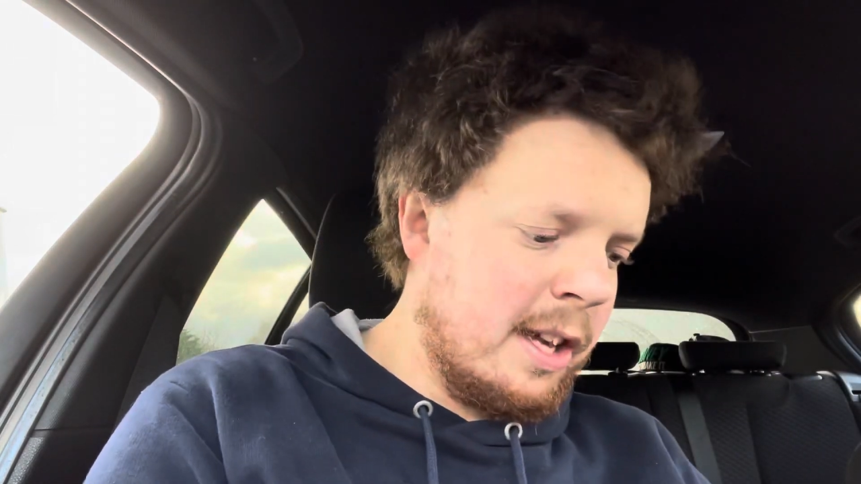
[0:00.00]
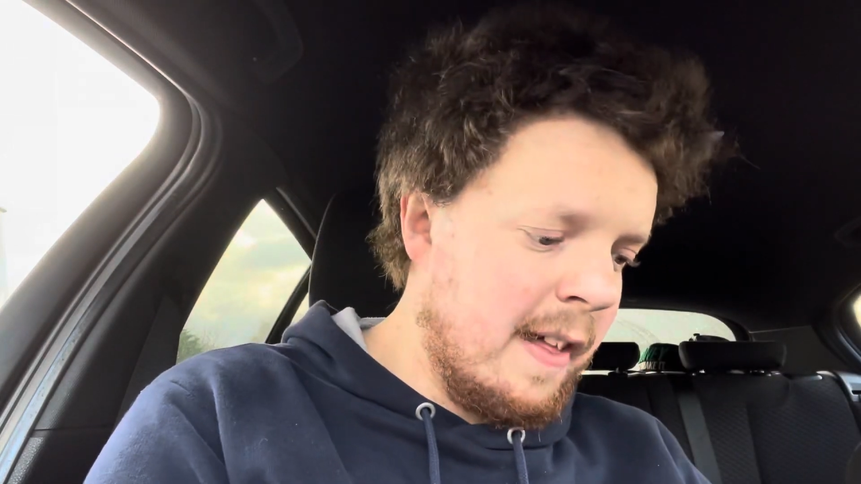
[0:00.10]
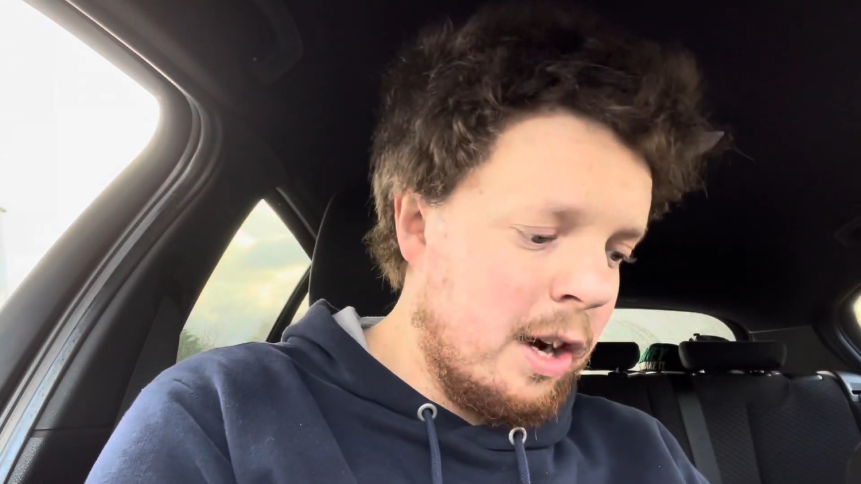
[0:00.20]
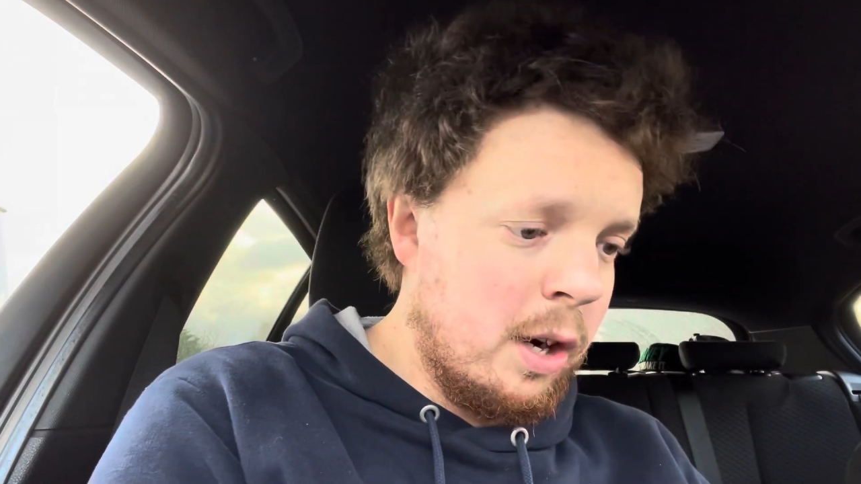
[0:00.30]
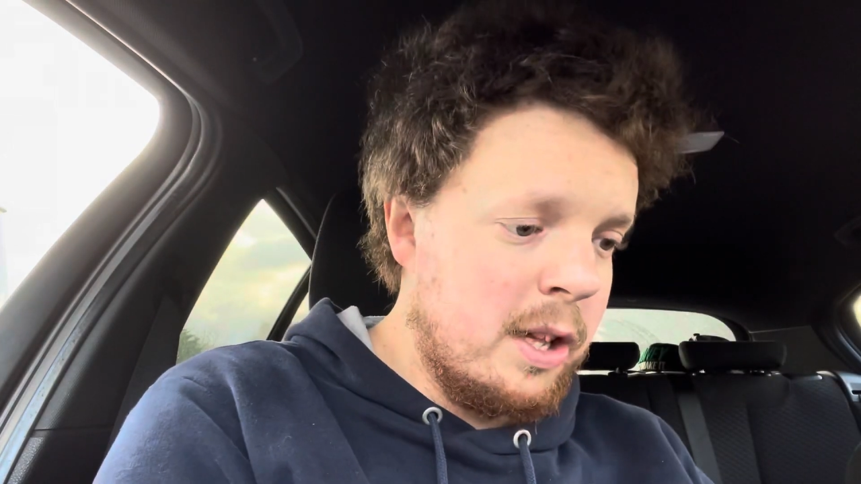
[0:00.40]

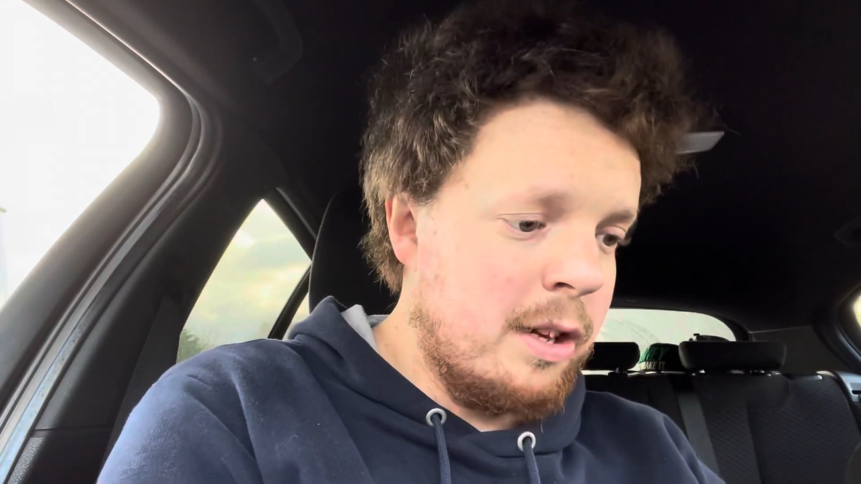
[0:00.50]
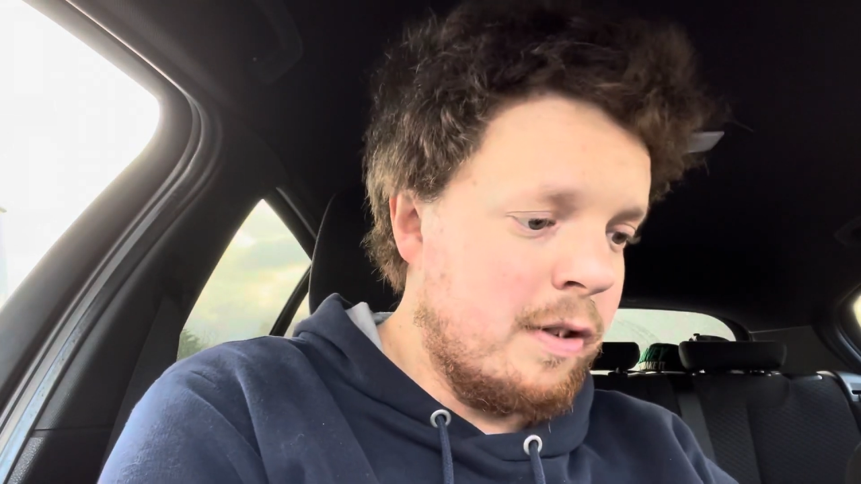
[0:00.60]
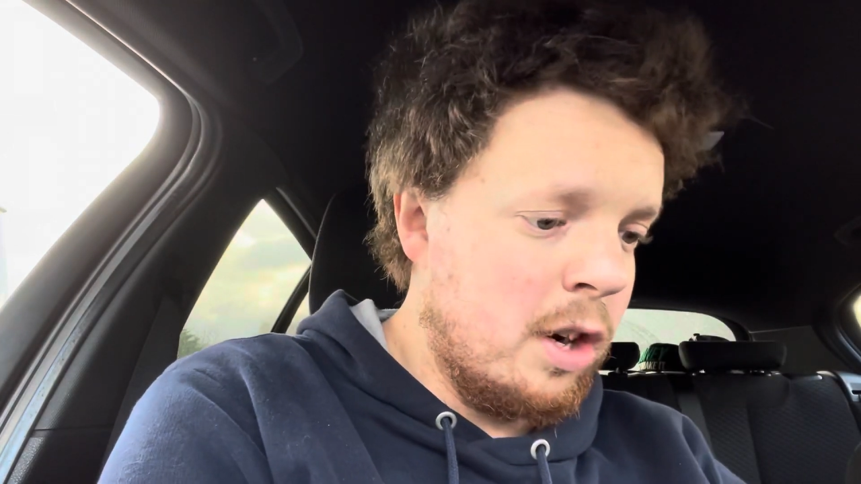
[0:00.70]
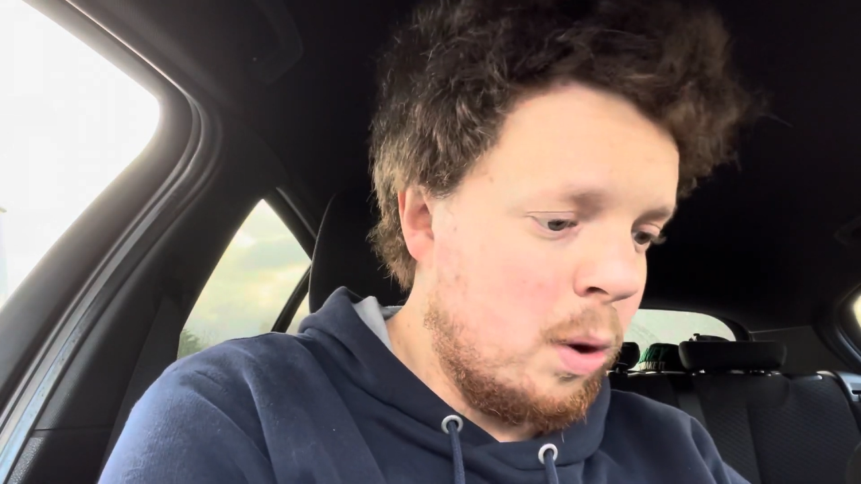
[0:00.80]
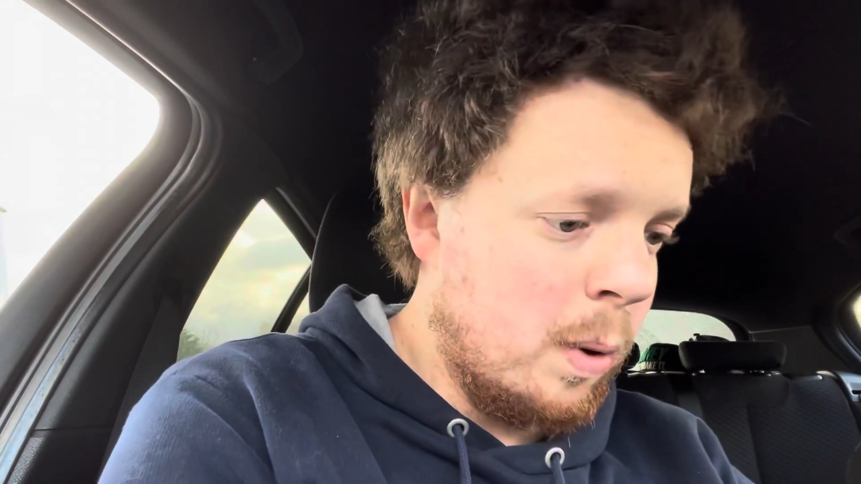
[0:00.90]
that'll go in the
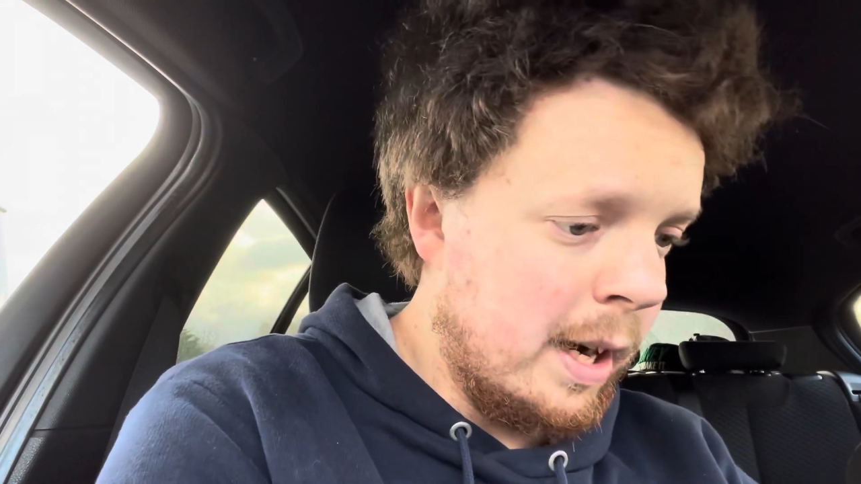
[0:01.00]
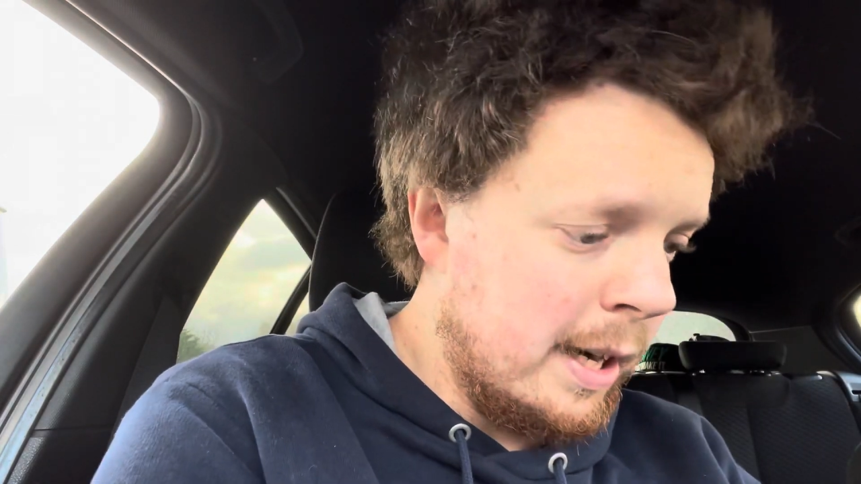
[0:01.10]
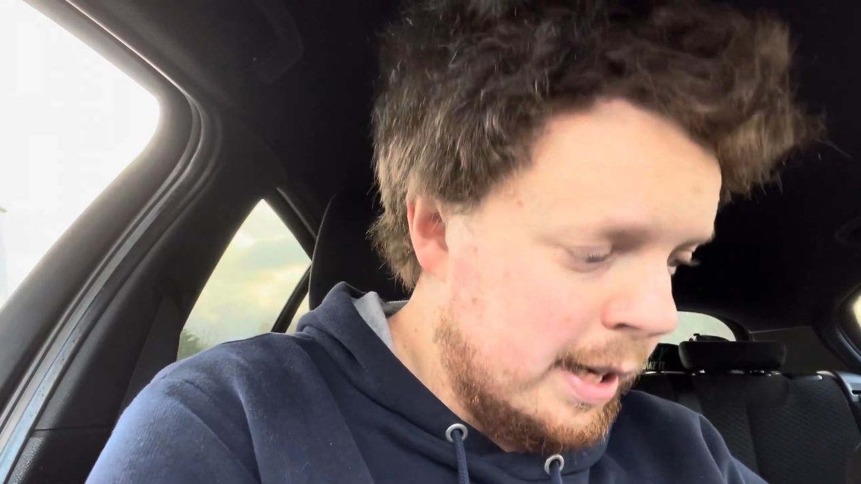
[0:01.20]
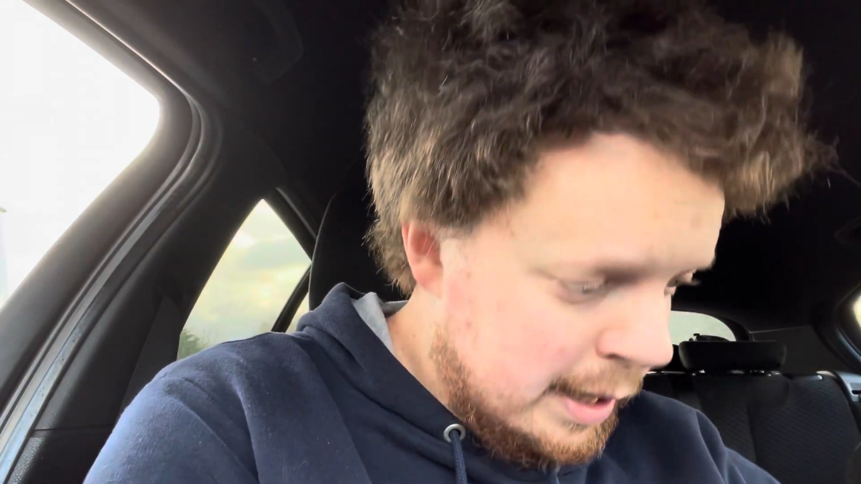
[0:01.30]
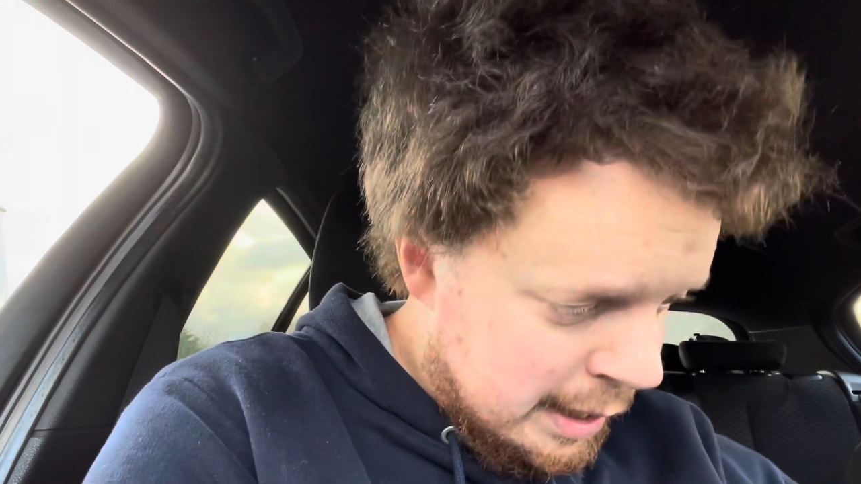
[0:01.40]
Rogue One